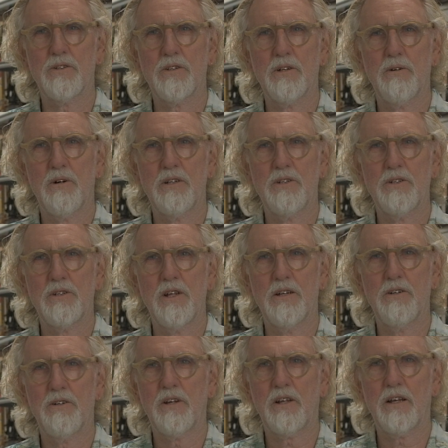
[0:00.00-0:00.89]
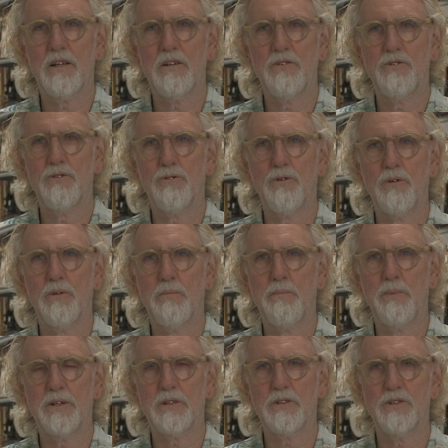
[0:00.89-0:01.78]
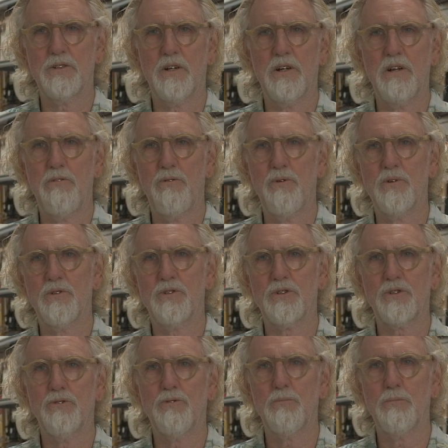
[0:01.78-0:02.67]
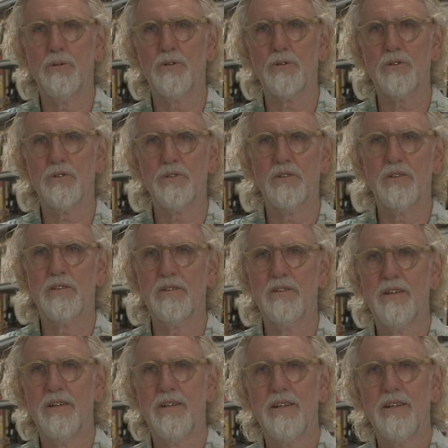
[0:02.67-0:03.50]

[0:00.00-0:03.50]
so I just had to draw the pictures on everyone's school books, and